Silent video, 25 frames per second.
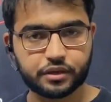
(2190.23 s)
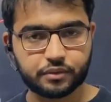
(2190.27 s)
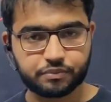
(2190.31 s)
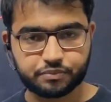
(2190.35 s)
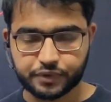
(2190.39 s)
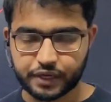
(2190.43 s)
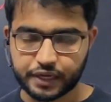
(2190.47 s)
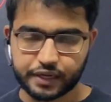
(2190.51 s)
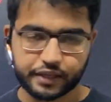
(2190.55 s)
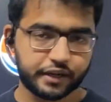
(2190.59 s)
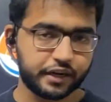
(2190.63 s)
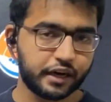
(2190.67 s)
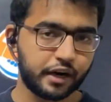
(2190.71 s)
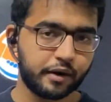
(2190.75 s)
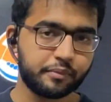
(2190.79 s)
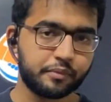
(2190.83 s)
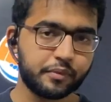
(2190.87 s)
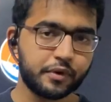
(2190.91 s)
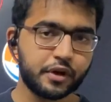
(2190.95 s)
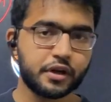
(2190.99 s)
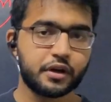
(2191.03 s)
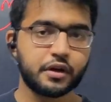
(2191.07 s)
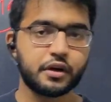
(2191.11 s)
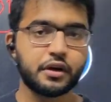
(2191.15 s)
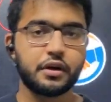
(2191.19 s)
Telegram.
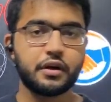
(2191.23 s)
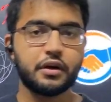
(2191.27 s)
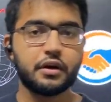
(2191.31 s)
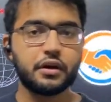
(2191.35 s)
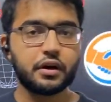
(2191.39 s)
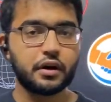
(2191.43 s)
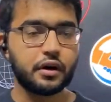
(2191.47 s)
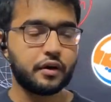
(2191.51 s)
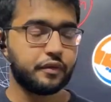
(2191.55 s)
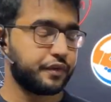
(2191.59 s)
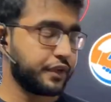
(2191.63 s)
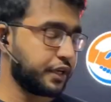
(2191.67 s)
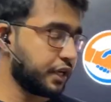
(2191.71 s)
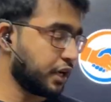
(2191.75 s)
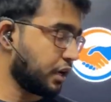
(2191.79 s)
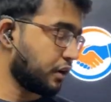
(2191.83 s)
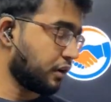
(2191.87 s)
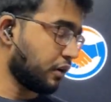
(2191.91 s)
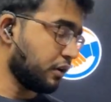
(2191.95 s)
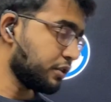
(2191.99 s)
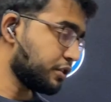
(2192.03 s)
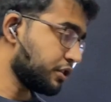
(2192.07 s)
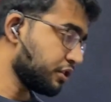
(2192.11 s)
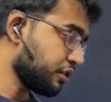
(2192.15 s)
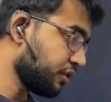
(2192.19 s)
We are
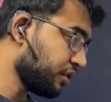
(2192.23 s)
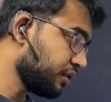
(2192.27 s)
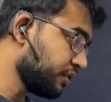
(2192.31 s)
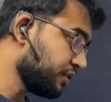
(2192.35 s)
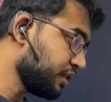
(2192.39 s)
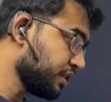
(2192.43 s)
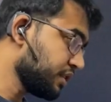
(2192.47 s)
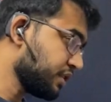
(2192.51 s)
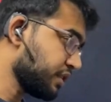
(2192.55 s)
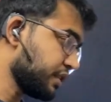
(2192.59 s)
also on this